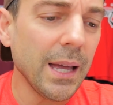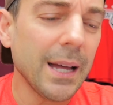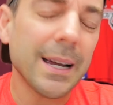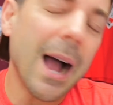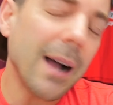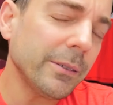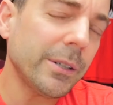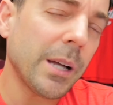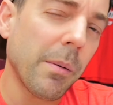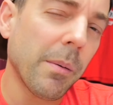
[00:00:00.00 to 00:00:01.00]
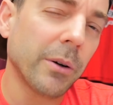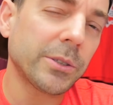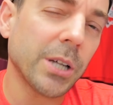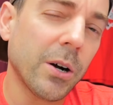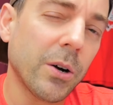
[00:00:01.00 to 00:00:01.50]
Kyler
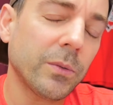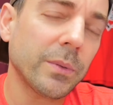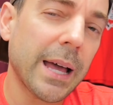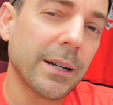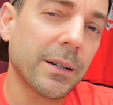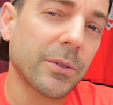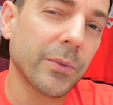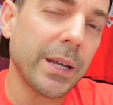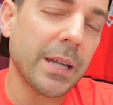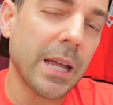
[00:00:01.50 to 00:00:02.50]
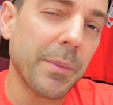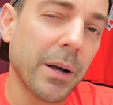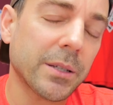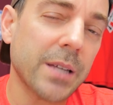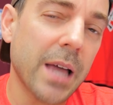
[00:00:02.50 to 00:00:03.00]
Yamamoto had a great game
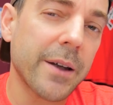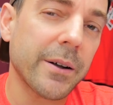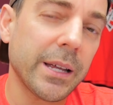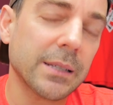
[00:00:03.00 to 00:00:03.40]
on Saturday,